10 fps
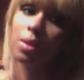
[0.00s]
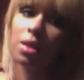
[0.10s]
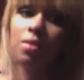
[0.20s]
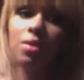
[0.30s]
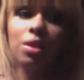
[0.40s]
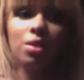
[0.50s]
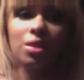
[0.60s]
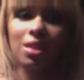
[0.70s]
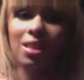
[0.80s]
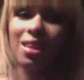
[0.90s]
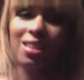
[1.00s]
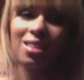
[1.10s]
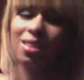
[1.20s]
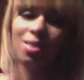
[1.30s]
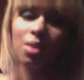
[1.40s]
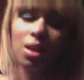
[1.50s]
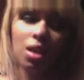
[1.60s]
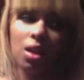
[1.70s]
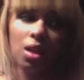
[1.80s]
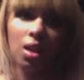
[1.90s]
to give it to Christian. I
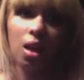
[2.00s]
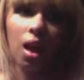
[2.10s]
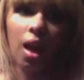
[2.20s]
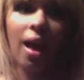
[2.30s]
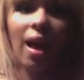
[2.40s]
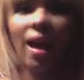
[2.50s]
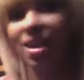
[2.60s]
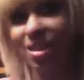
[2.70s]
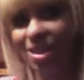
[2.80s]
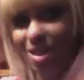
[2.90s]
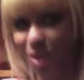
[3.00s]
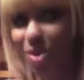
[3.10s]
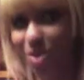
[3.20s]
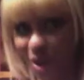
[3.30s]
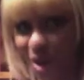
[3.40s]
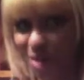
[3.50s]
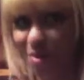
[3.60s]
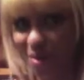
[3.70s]
guess it's so far out of my